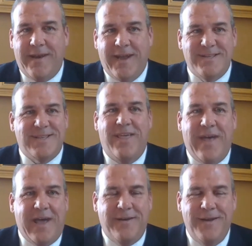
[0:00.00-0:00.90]
And I say
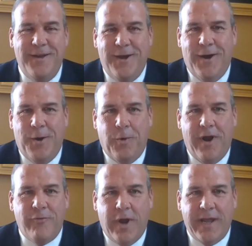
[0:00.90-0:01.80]
that
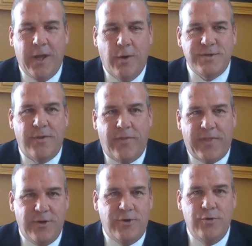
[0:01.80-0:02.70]
wherever I go so that
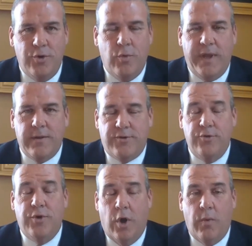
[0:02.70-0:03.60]
they do
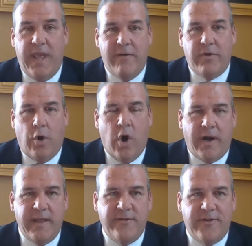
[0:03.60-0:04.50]
know we have an
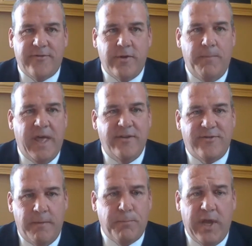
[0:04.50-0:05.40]
auditing system that
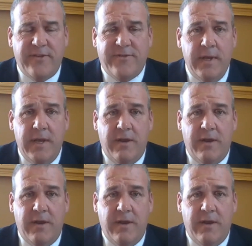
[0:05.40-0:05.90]
is in place.